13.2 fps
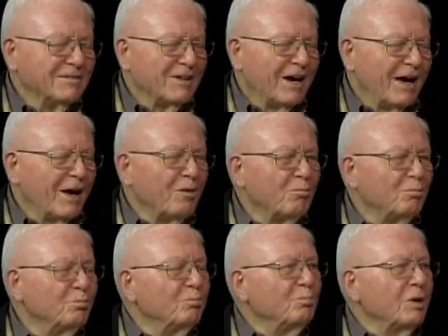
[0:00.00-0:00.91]
I
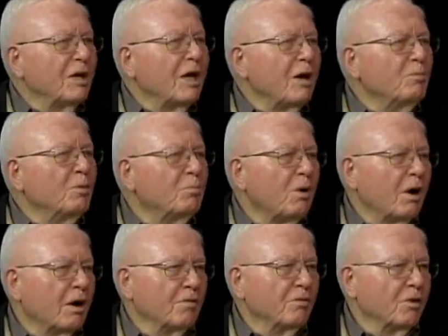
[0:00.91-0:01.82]
became a
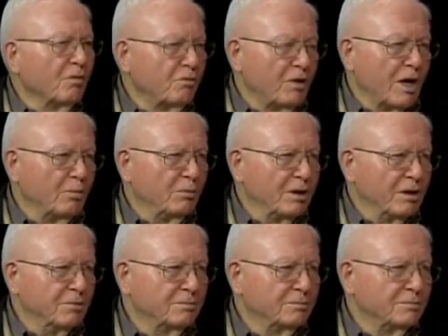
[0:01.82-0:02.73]
part of their
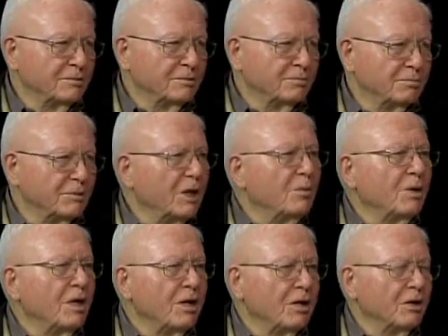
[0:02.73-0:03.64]
family. Yes. Many,
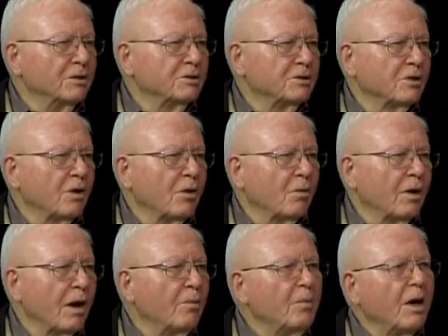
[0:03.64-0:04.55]
many years ago. Mm
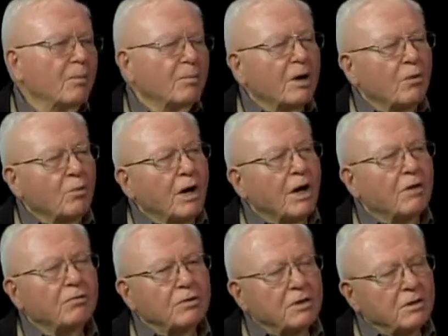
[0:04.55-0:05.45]
-hmm. I mm-hmm. met my
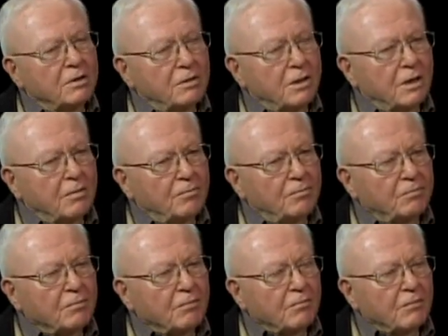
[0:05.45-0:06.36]
wife in, um,
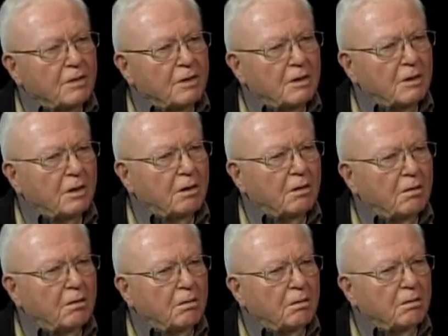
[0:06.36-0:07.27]

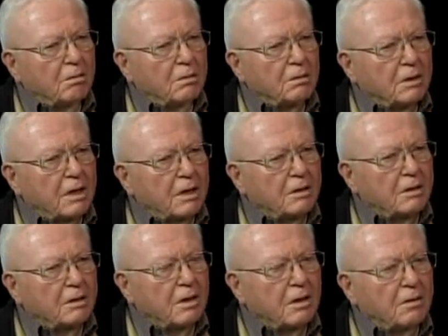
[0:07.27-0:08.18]
oh,
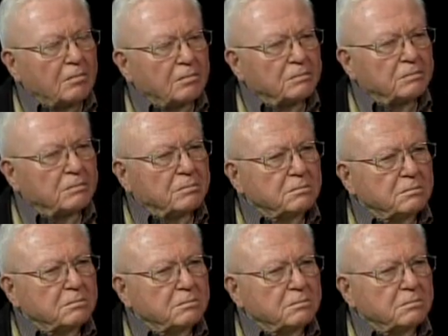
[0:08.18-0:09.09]
like um,
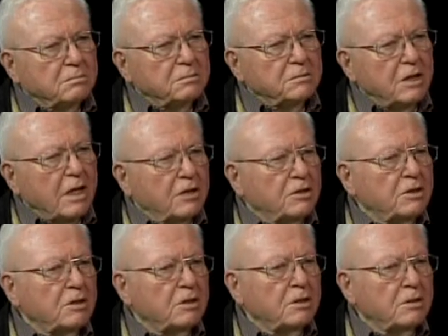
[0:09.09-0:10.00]

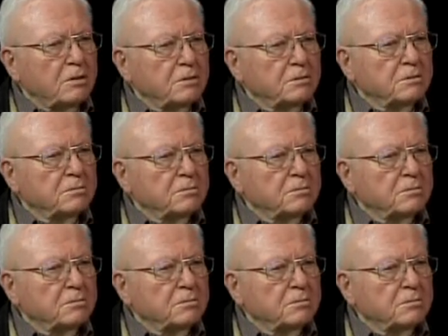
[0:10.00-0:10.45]
1964.